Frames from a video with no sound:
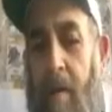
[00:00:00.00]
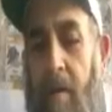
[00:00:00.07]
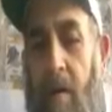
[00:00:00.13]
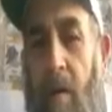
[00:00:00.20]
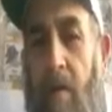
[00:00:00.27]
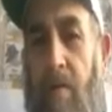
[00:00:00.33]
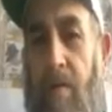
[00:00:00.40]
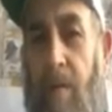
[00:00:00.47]

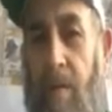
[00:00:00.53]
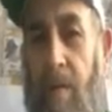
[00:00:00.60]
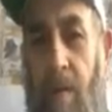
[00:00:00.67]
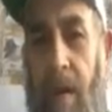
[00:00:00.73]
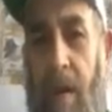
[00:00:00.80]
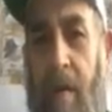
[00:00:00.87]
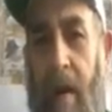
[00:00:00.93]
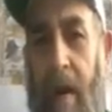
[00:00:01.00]
clothes didn't
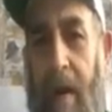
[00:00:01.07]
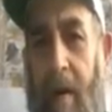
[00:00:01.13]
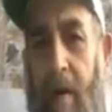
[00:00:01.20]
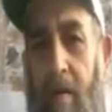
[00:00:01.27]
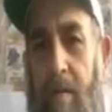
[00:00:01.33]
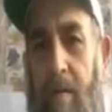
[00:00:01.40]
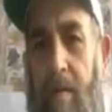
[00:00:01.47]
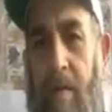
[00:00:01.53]
wear
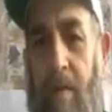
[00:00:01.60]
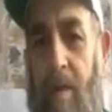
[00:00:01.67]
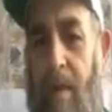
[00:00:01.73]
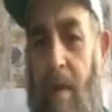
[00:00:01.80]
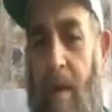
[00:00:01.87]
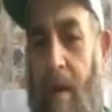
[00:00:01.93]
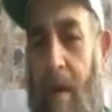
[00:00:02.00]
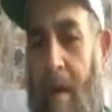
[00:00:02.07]
out.
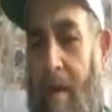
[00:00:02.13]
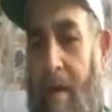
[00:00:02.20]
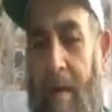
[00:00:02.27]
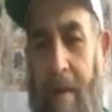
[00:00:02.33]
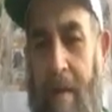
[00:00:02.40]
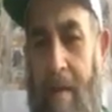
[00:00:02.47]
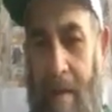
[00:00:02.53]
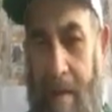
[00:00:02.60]

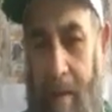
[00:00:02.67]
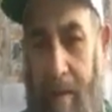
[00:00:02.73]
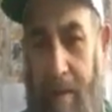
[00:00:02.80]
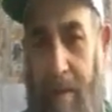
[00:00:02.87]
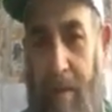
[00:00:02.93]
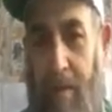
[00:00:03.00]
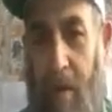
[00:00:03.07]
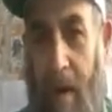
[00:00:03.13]
There
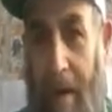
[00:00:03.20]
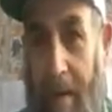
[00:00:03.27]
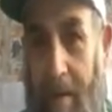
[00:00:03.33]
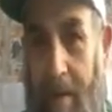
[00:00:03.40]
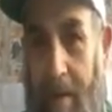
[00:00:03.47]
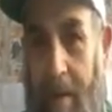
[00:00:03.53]
was a dry